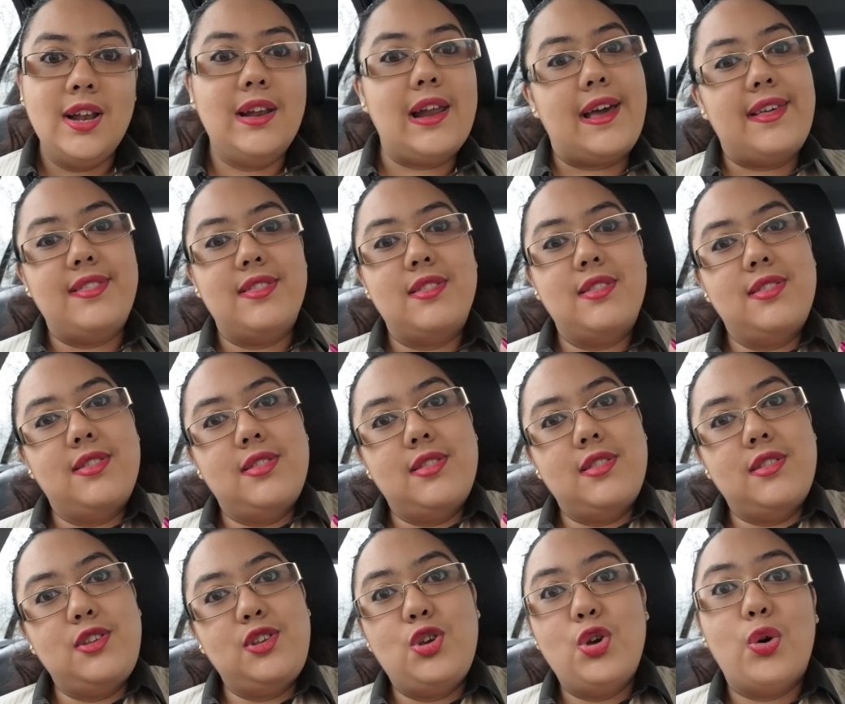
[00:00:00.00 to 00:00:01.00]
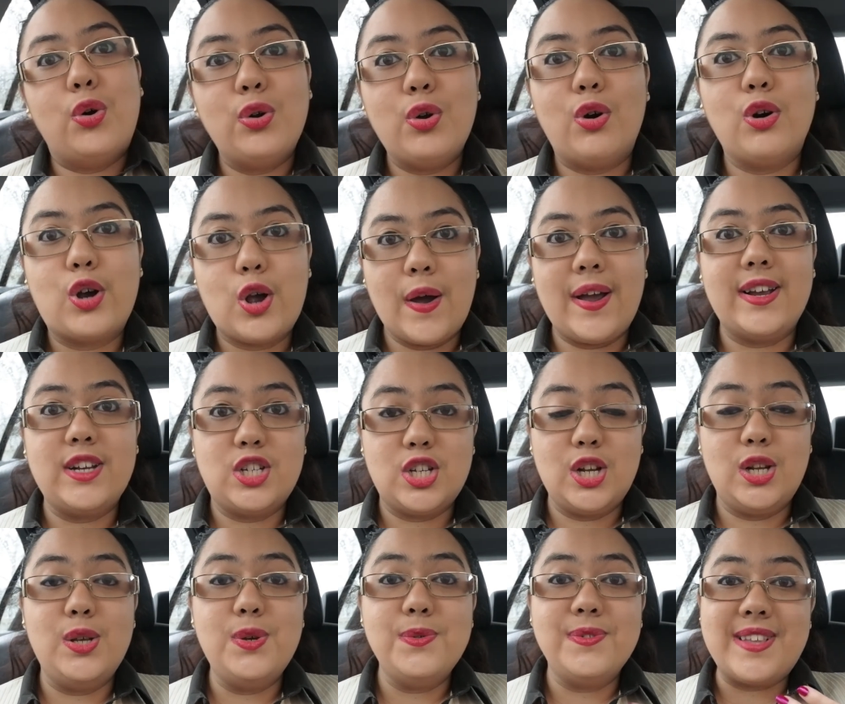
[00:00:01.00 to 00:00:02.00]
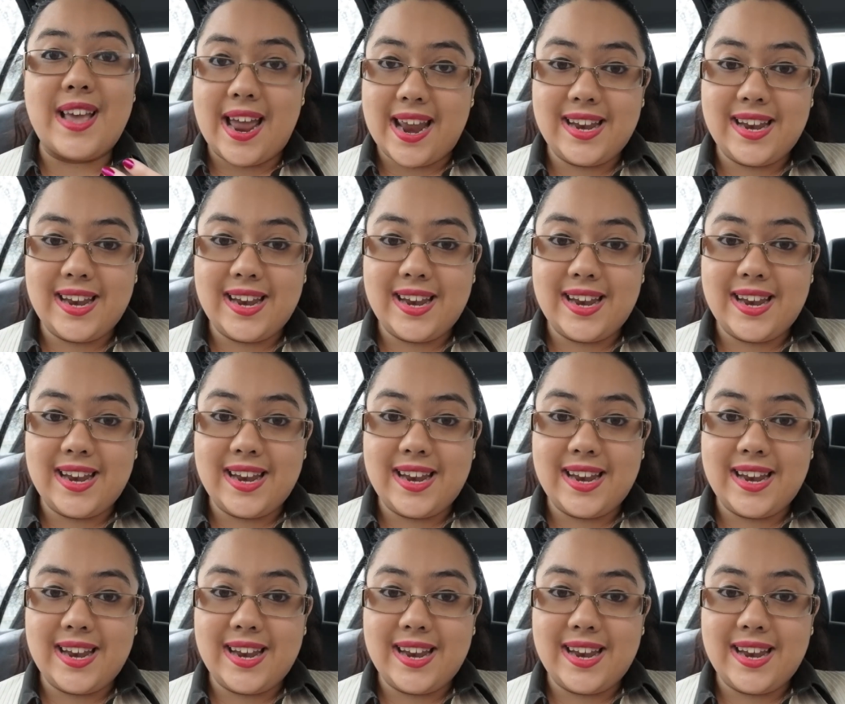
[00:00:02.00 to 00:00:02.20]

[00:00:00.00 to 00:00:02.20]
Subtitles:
Like, you're not going to lose